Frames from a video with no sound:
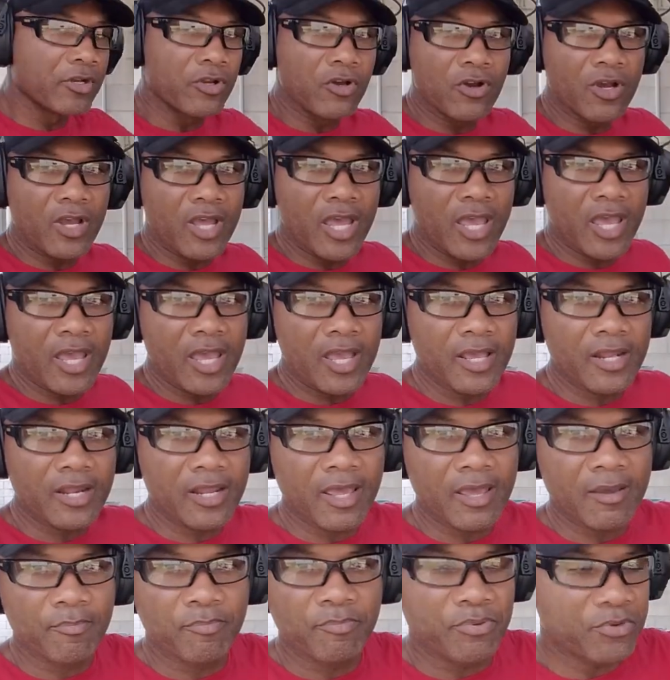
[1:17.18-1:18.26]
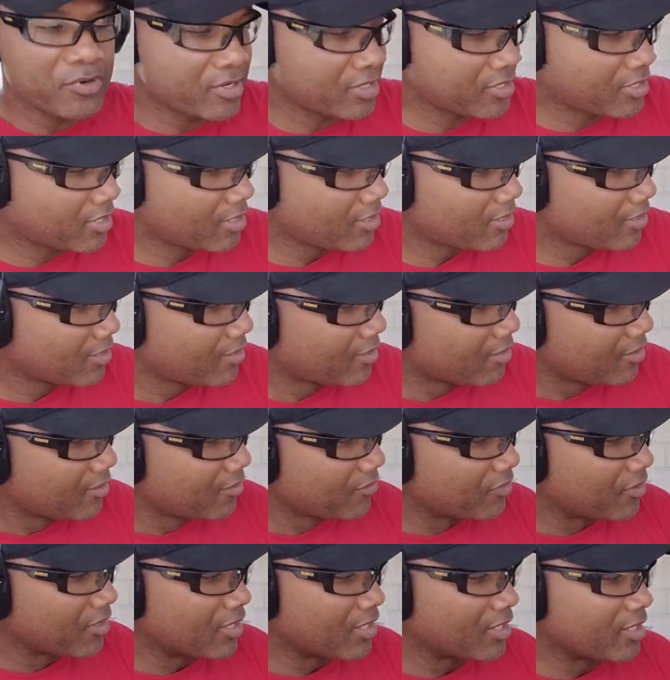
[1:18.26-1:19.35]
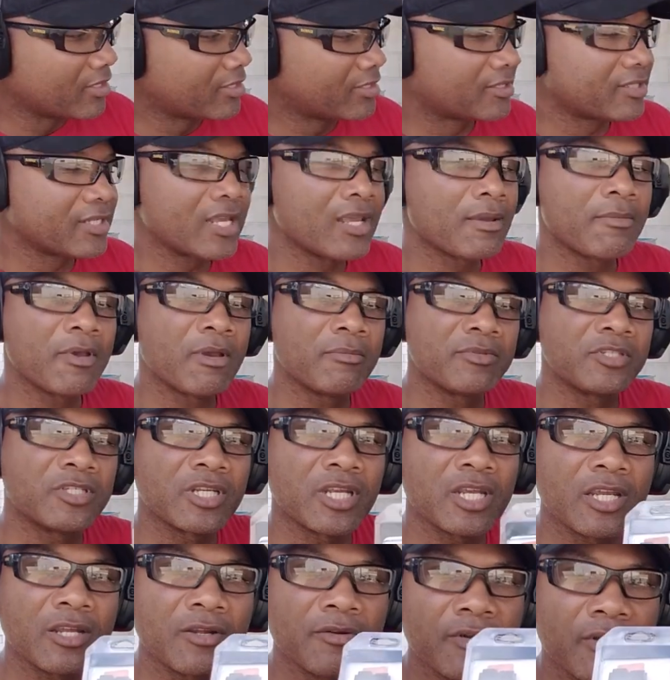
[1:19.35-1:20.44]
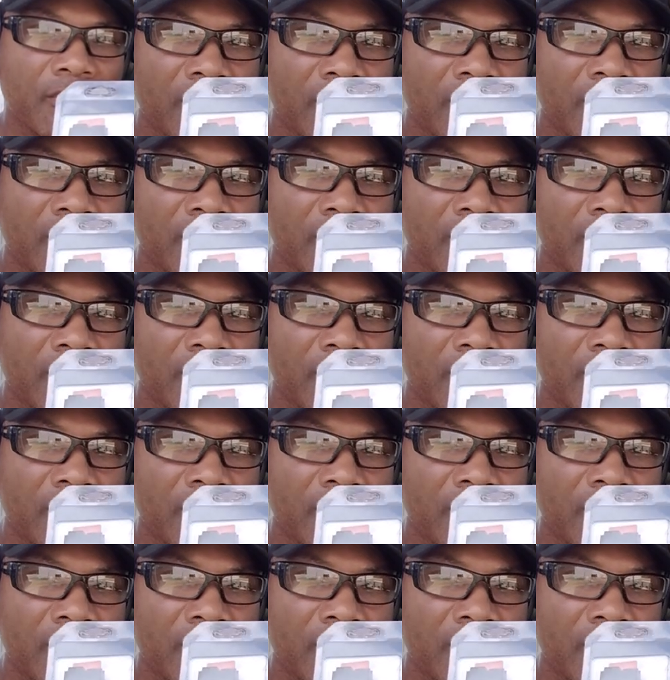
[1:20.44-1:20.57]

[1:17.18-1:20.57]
go ahead and put the CMMG